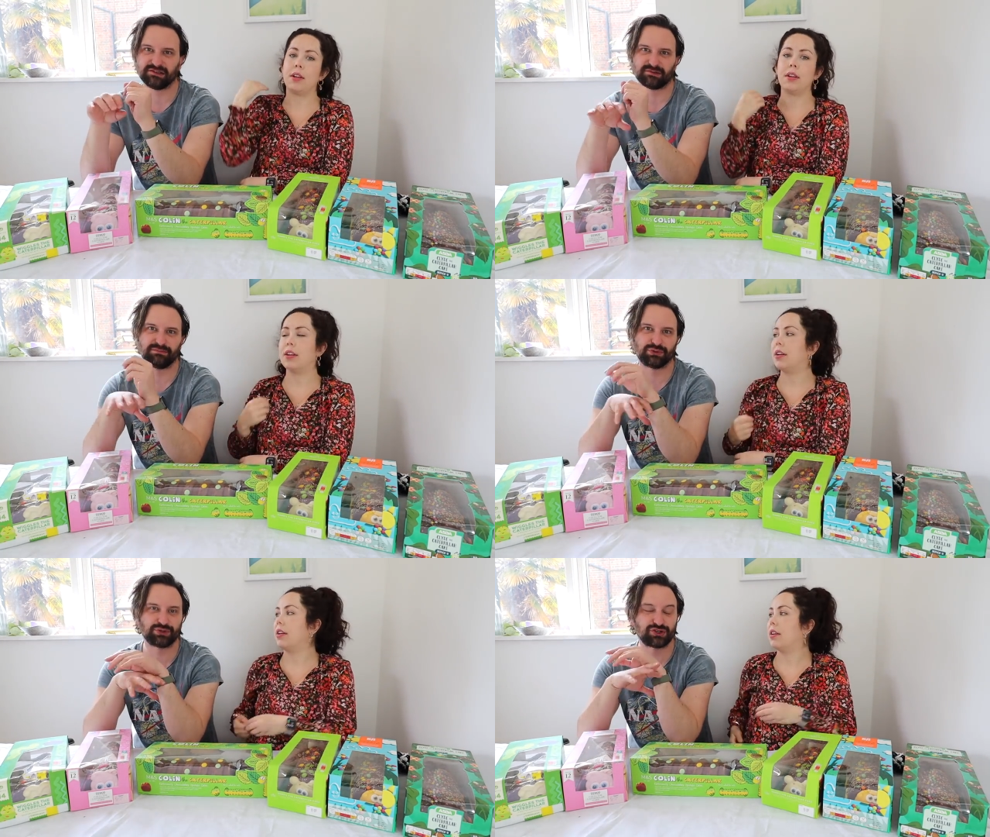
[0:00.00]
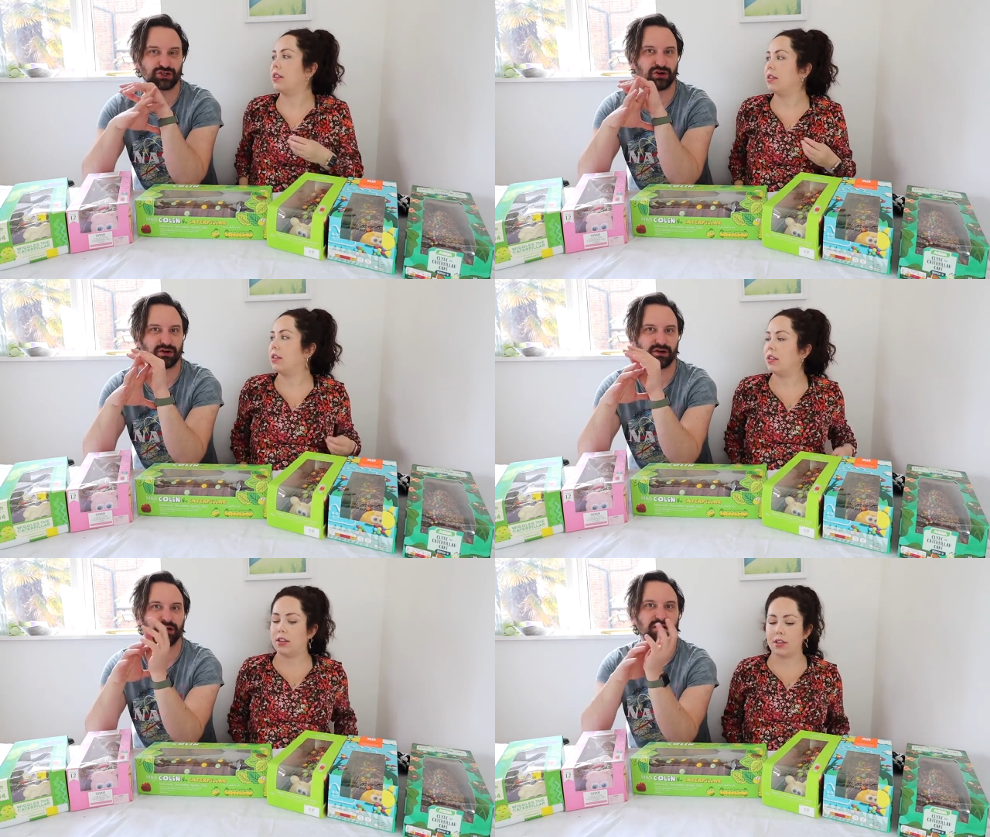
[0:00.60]
Speaker 1: a lot more
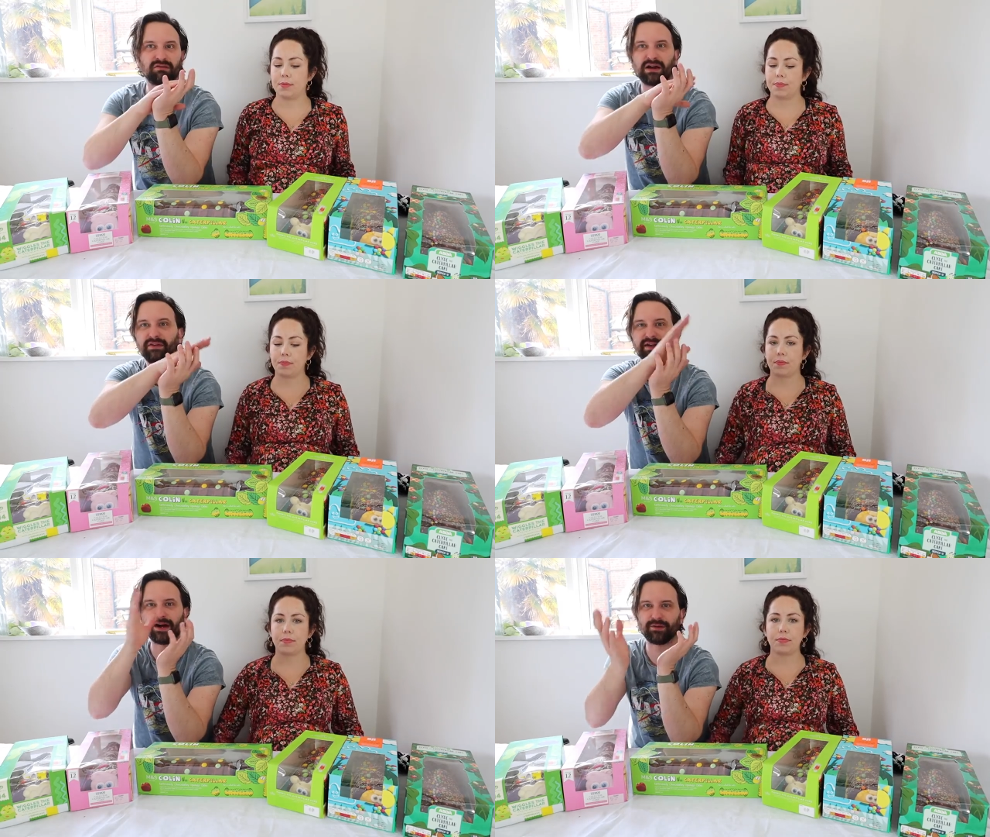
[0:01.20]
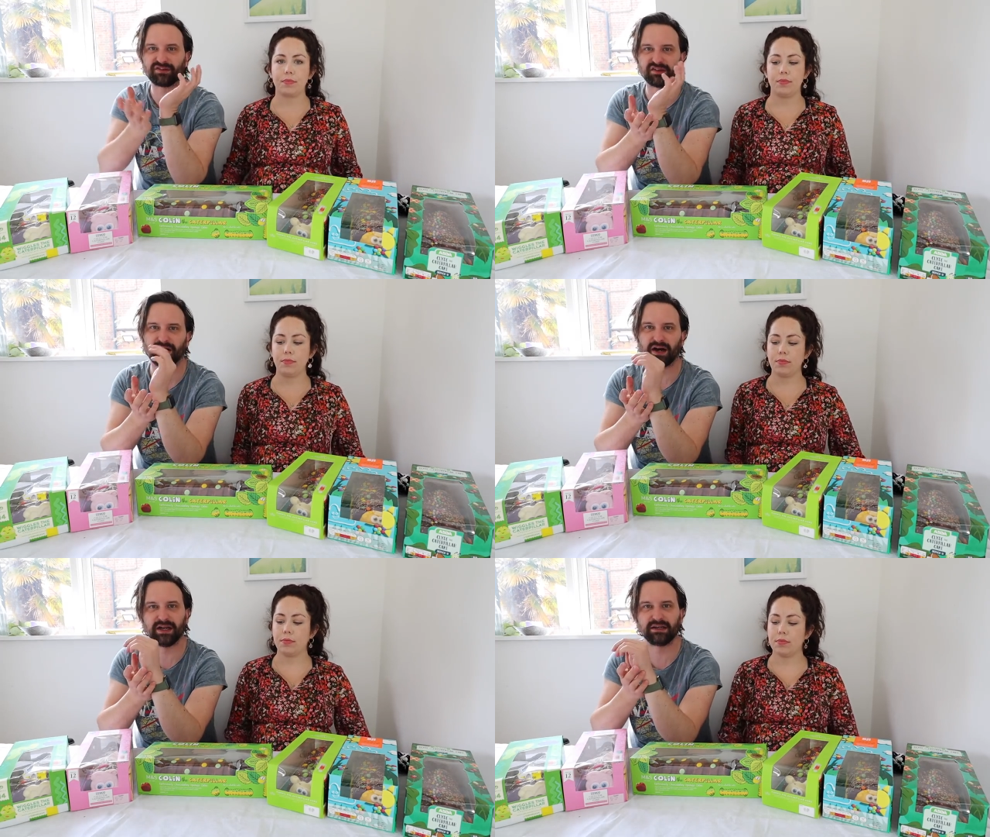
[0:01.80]
chocolate around the
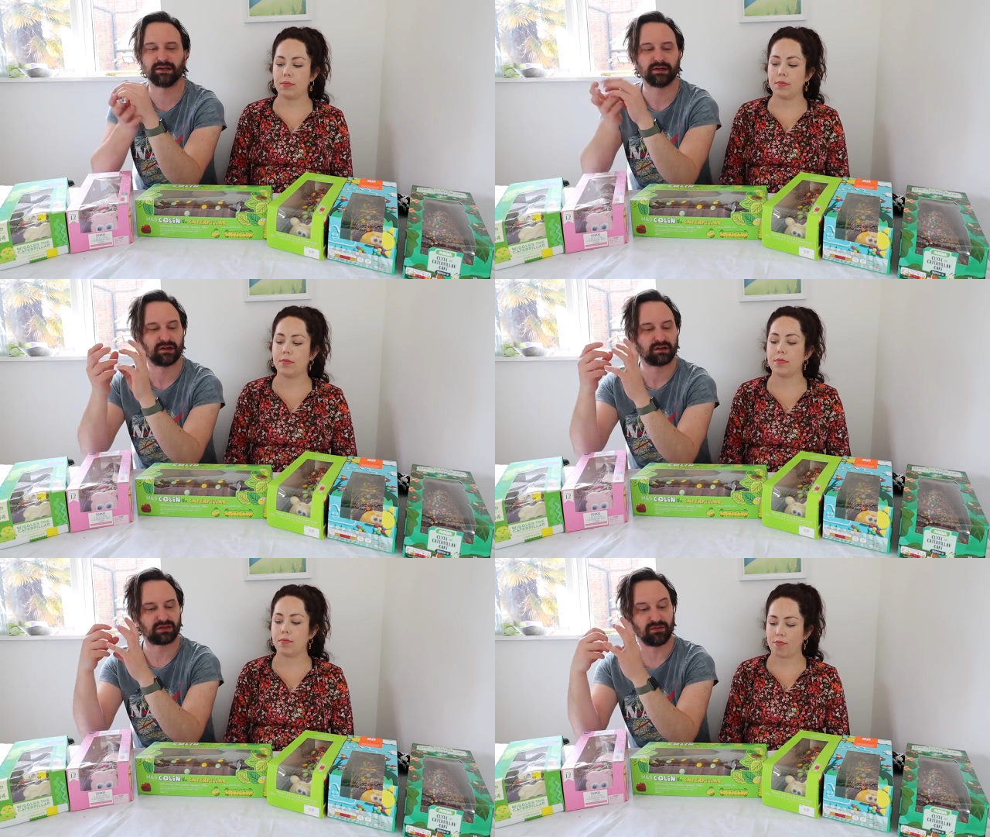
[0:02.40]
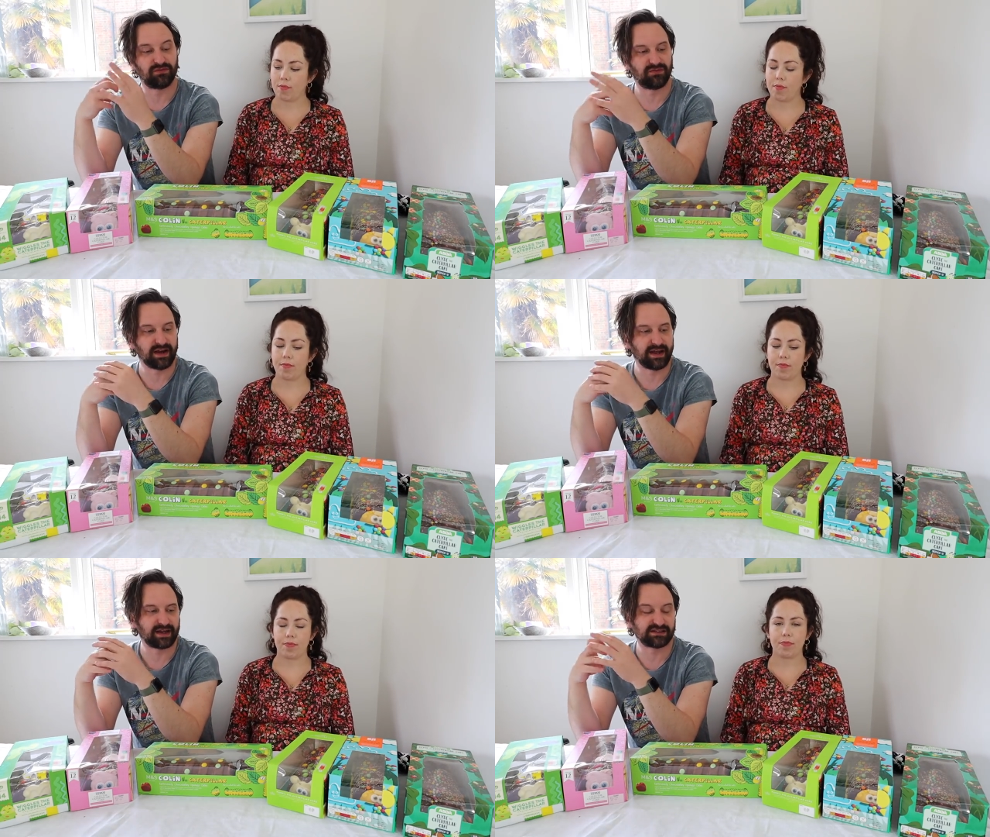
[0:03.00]
outside. The
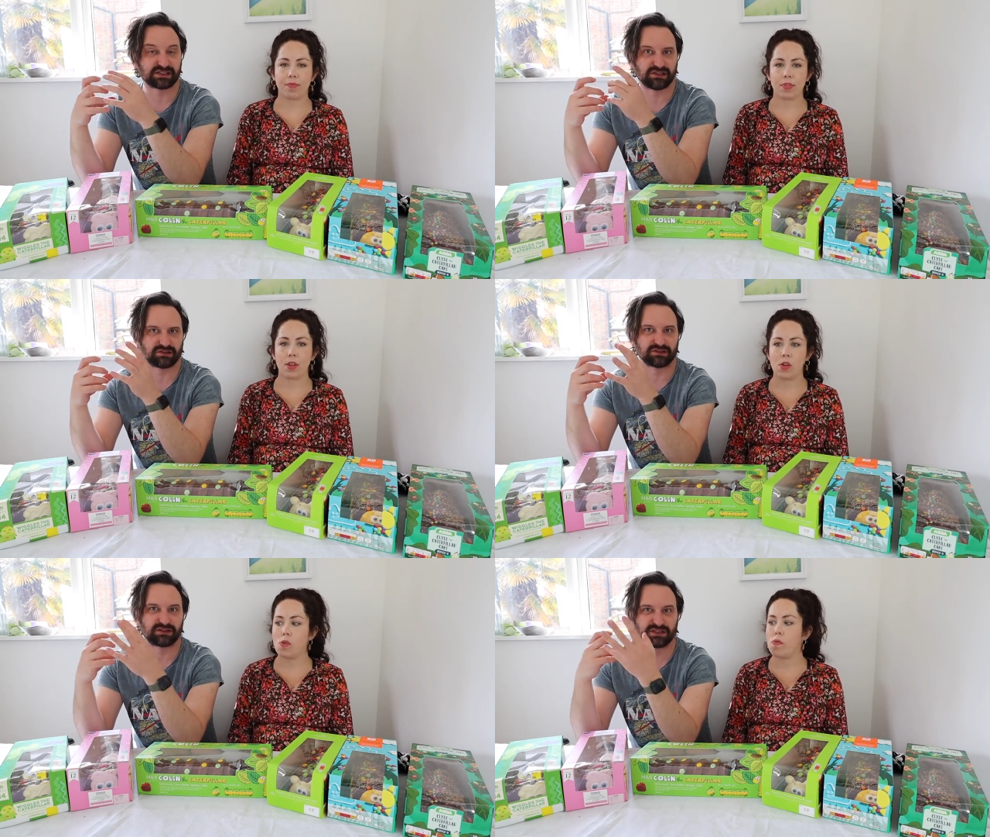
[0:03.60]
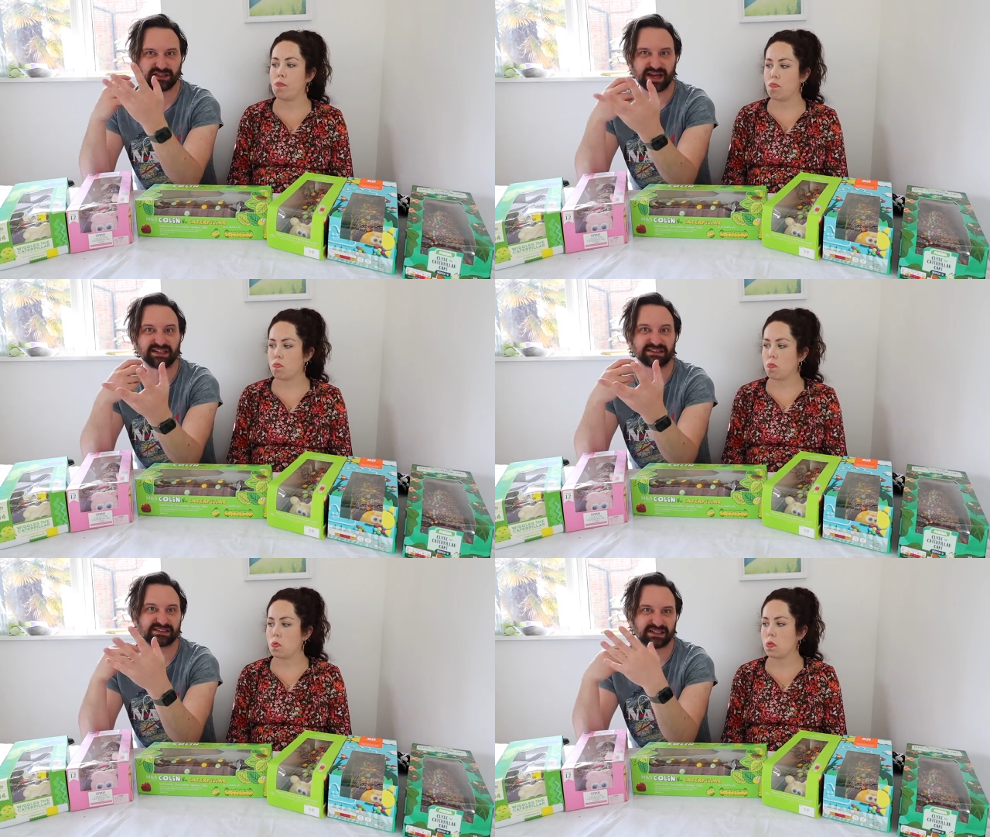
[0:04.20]
filling is a lot
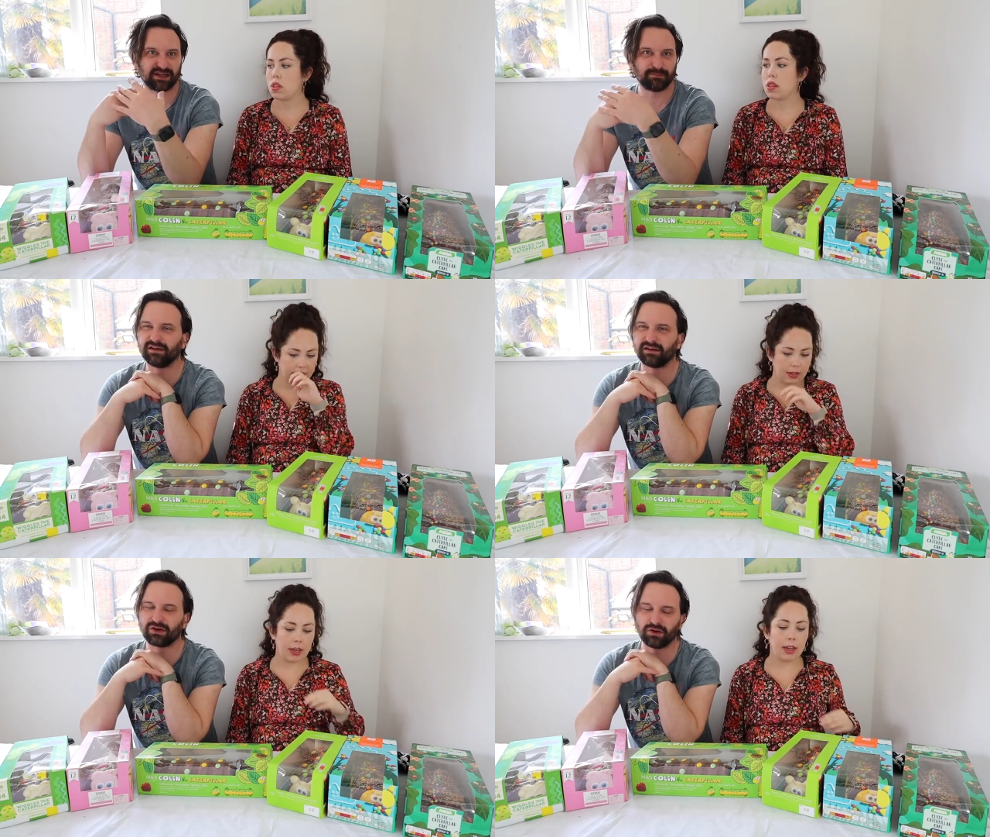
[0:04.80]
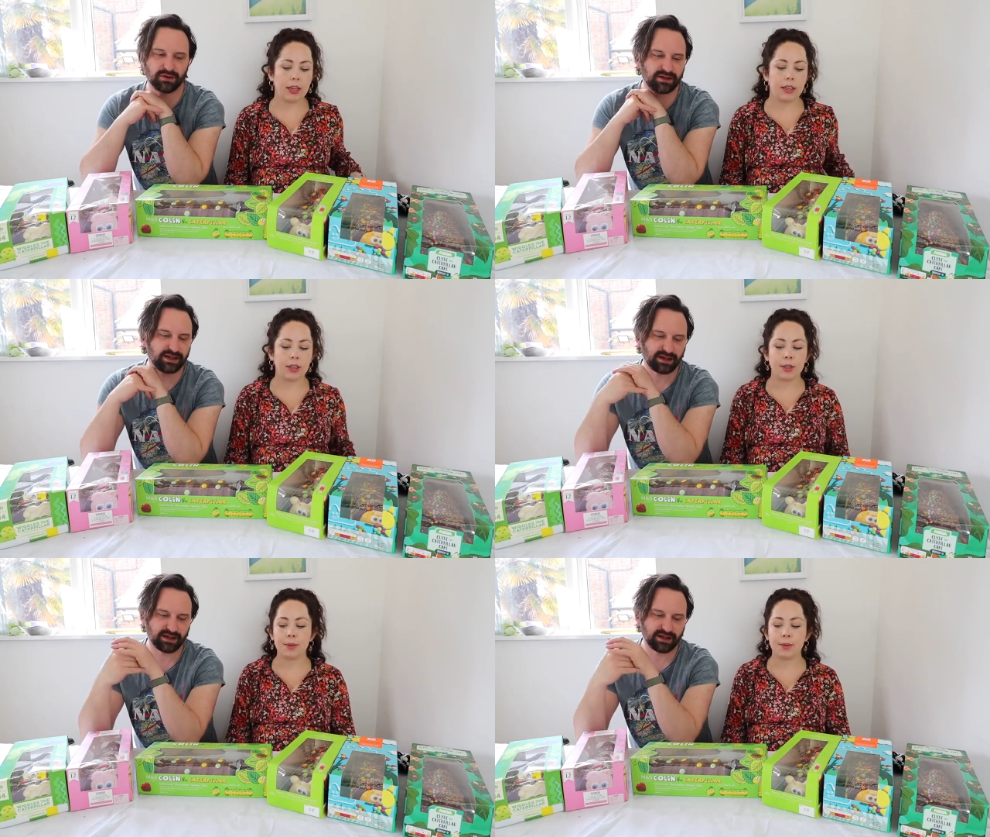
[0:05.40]
denser. Colin